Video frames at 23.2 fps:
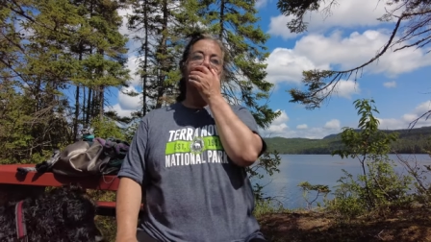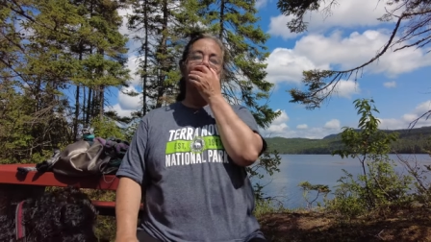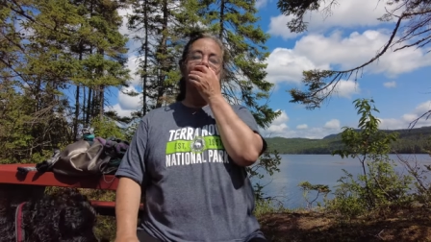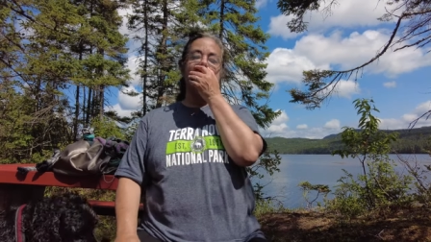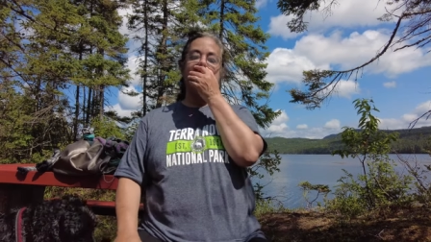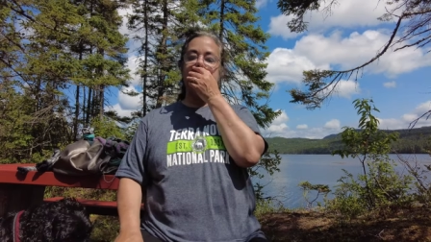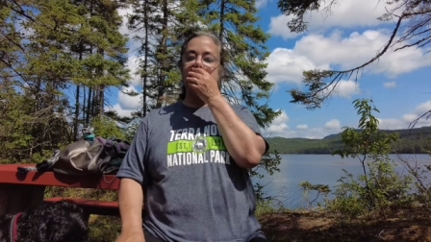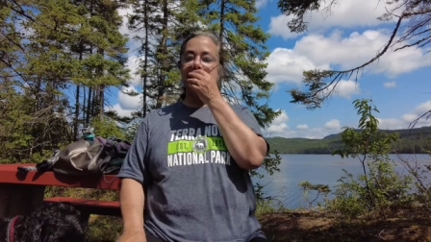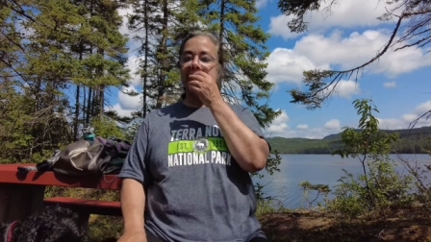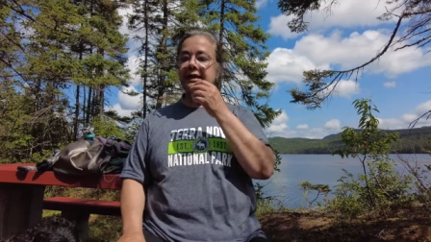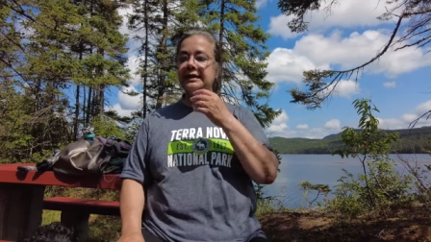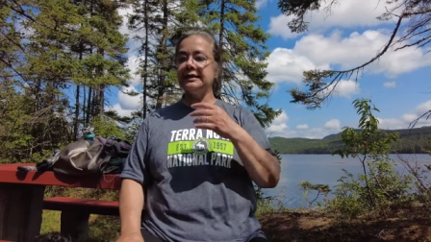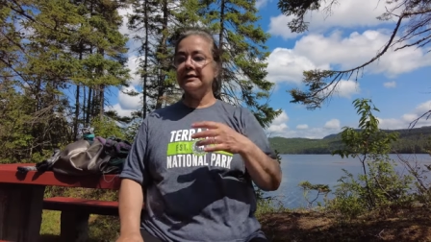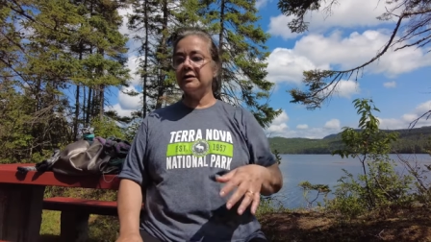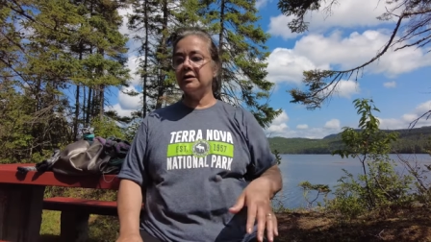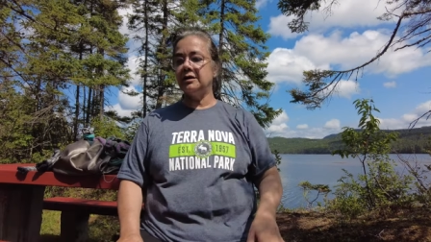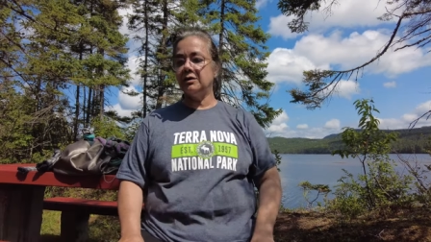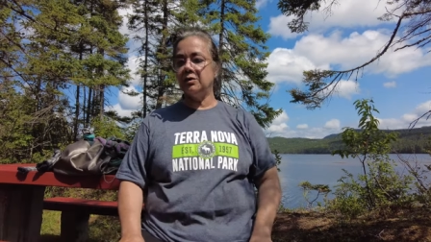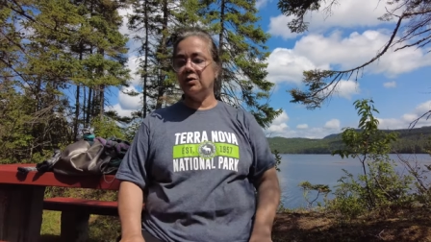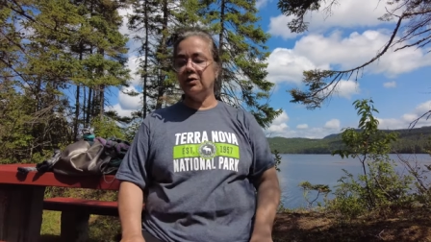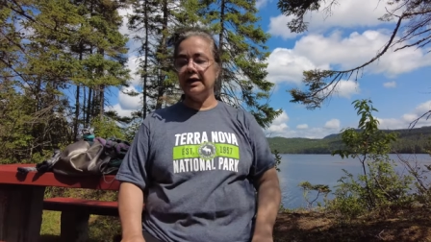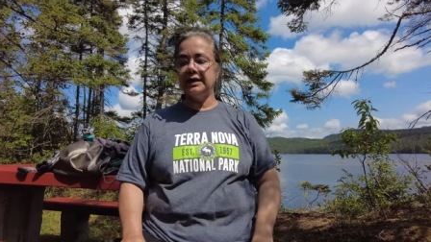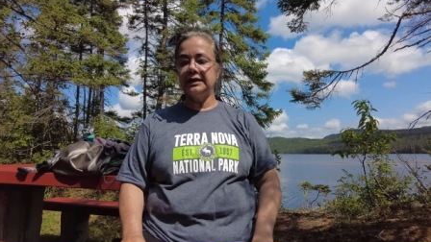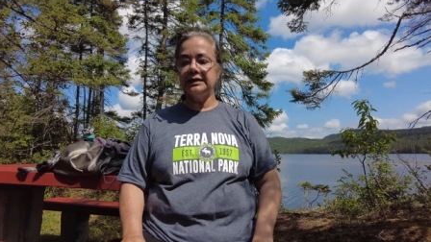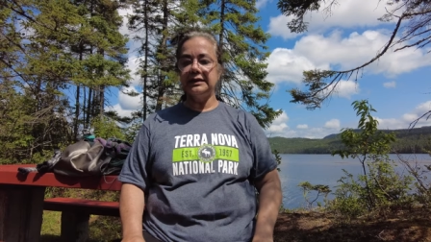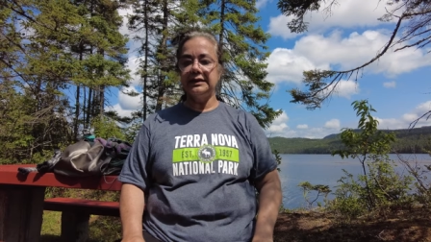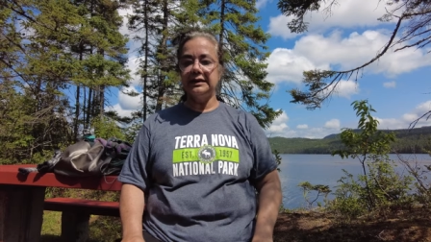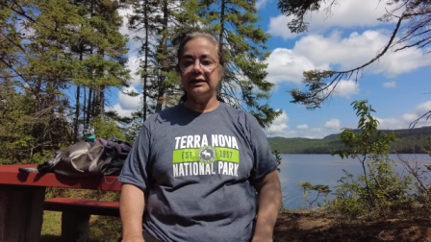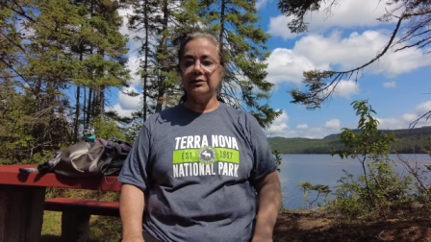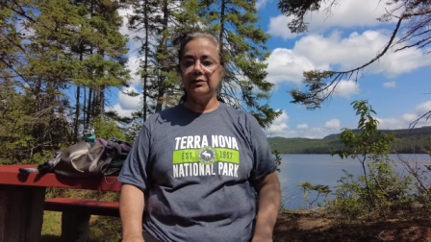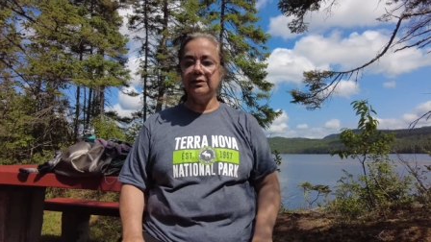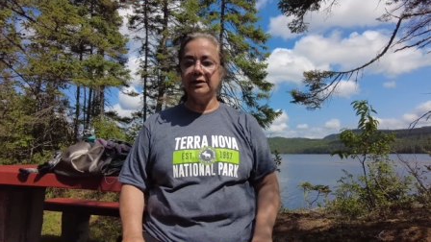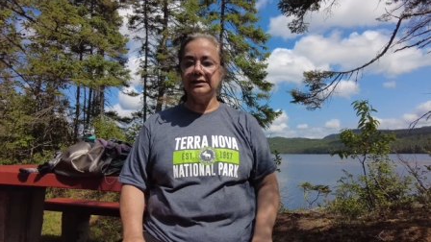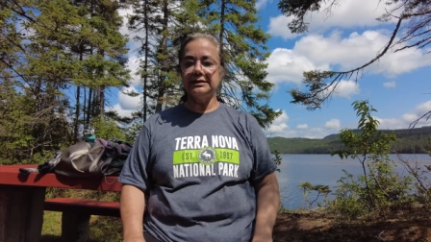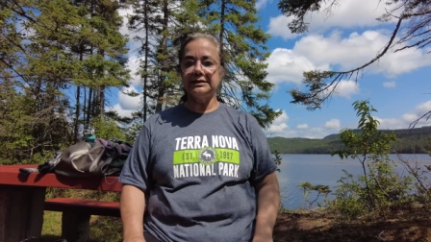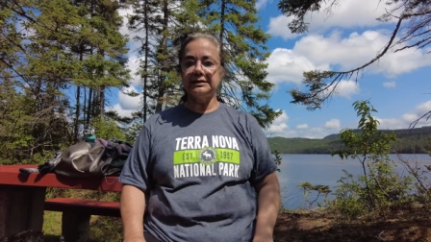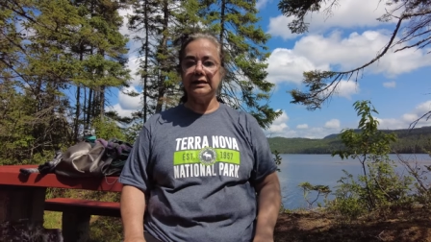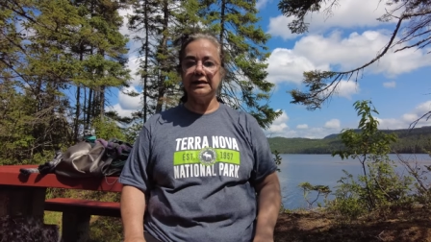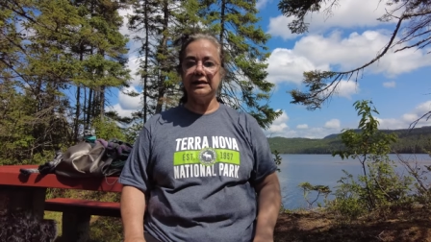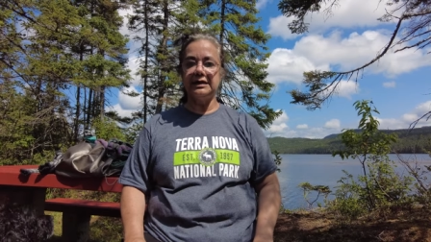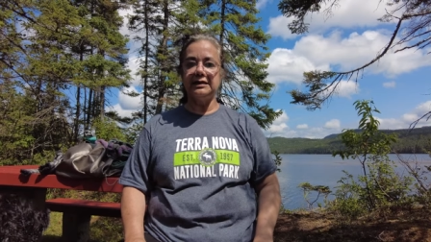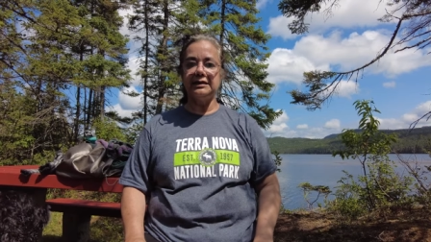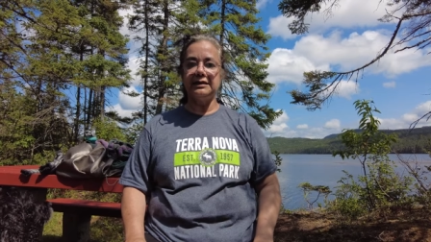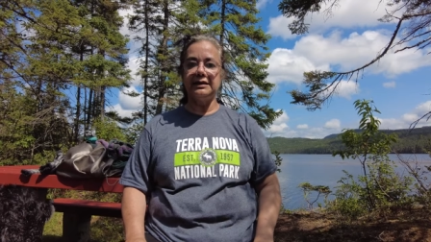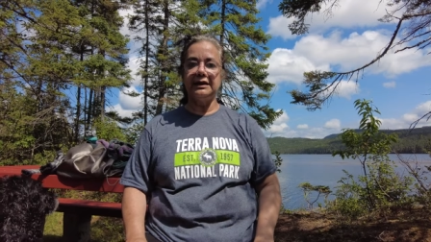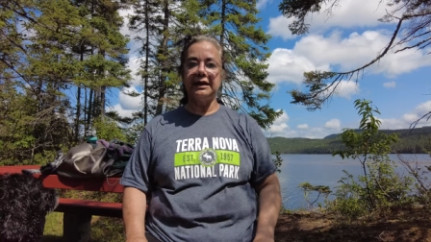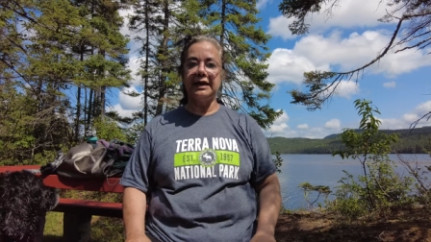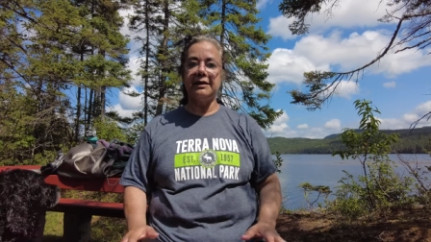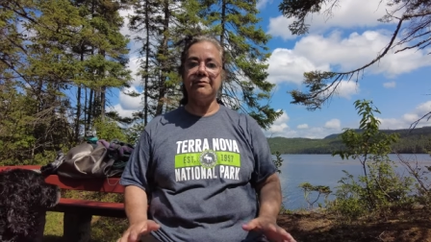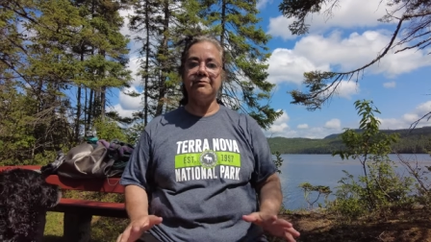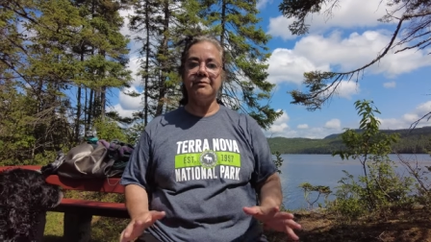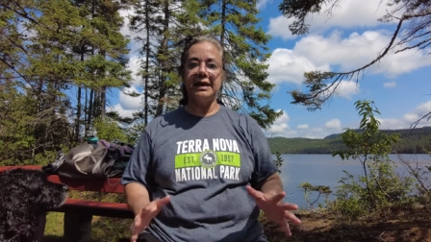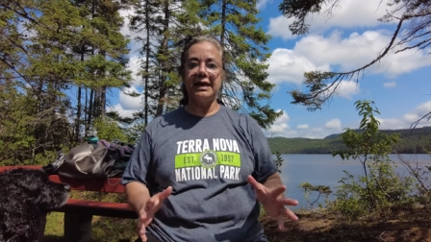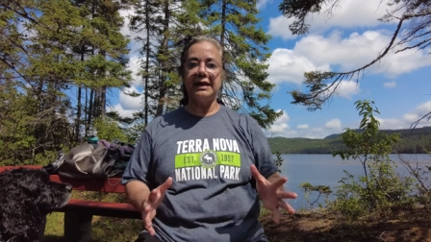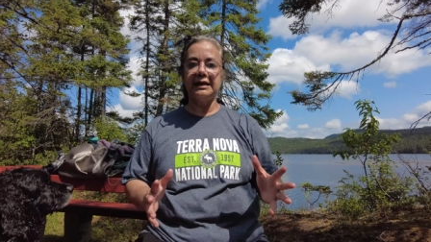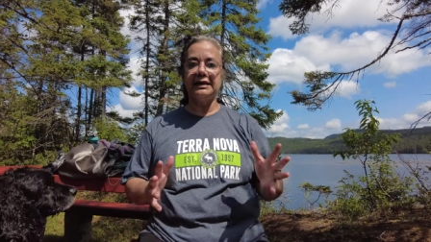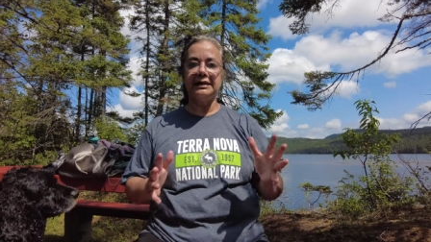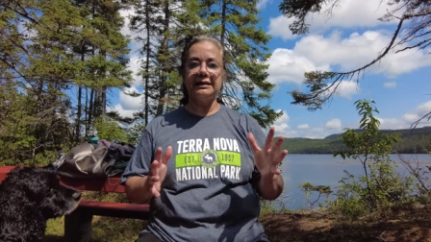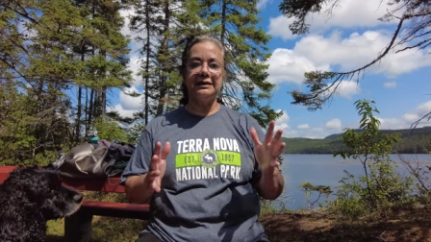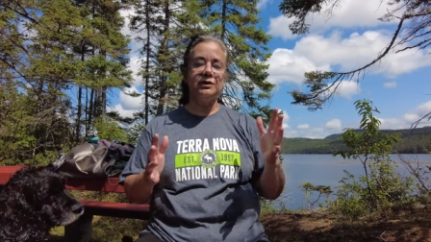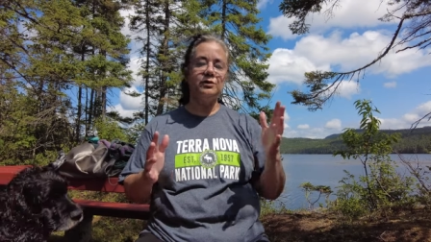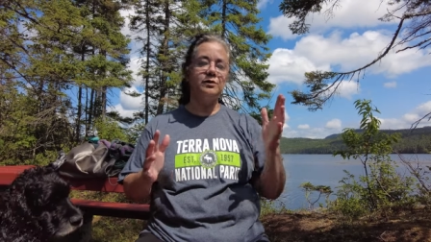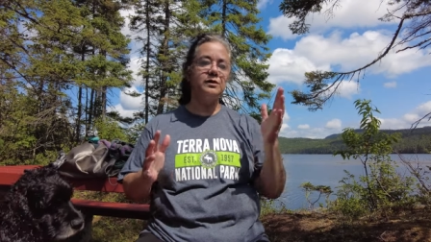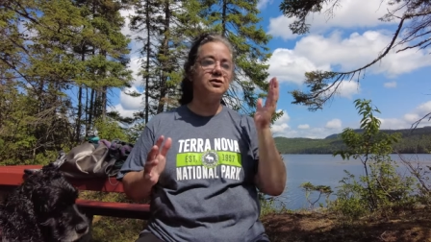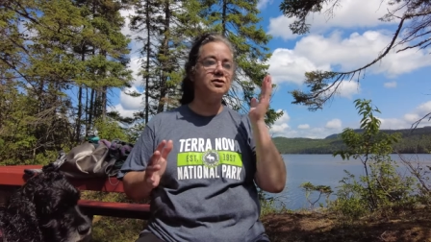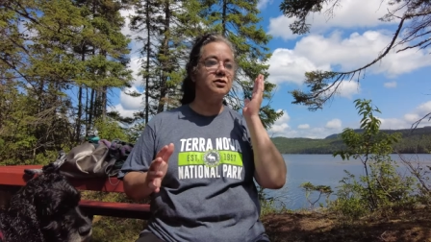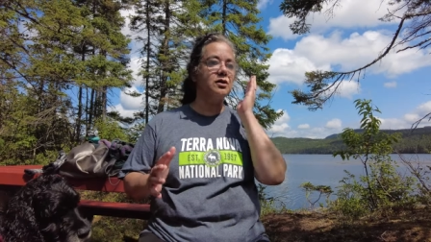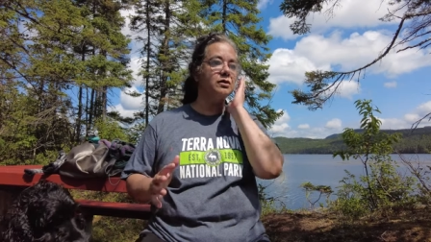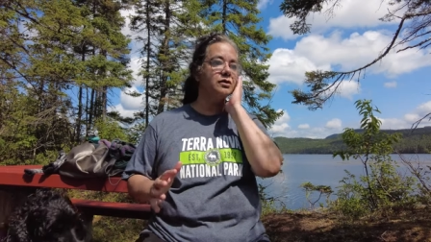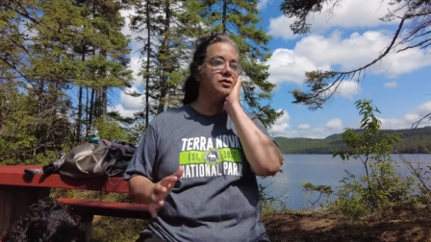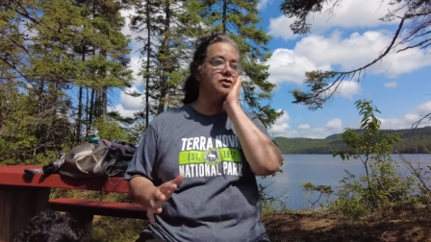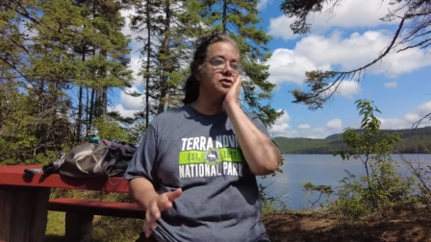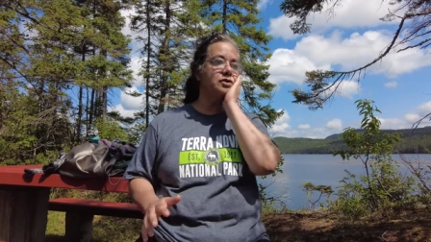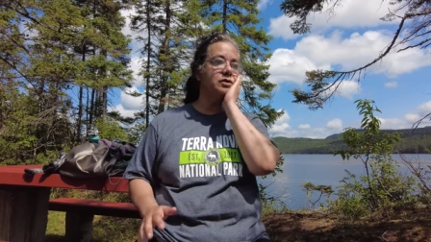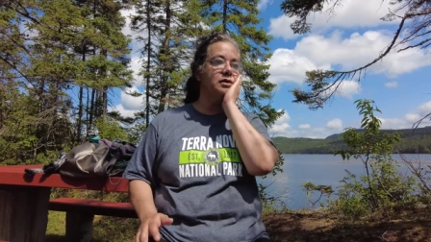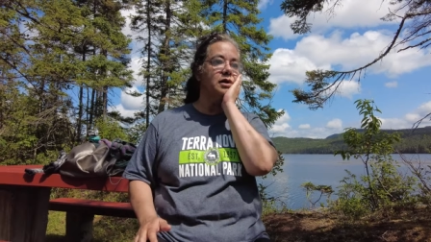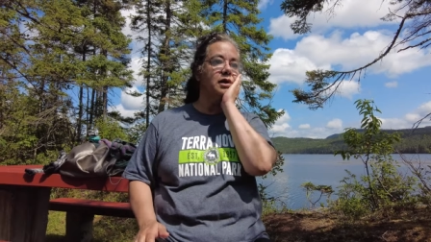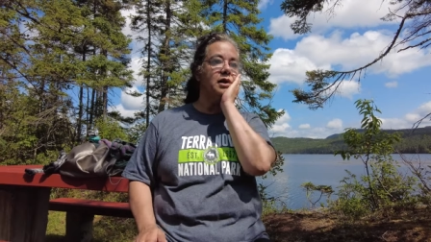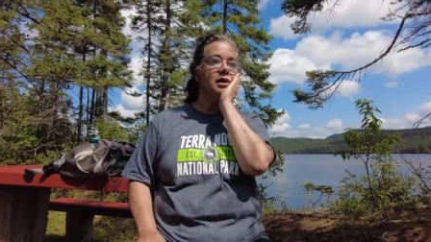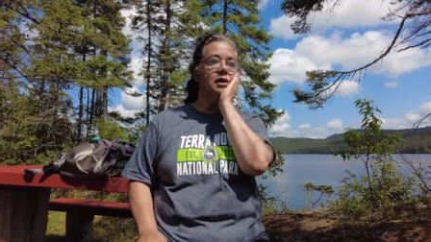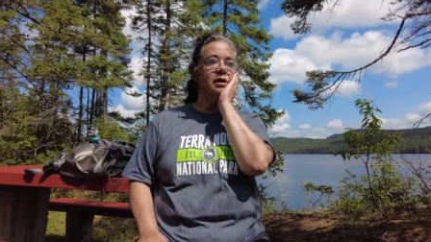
and when he was there, he came back and he was always saying,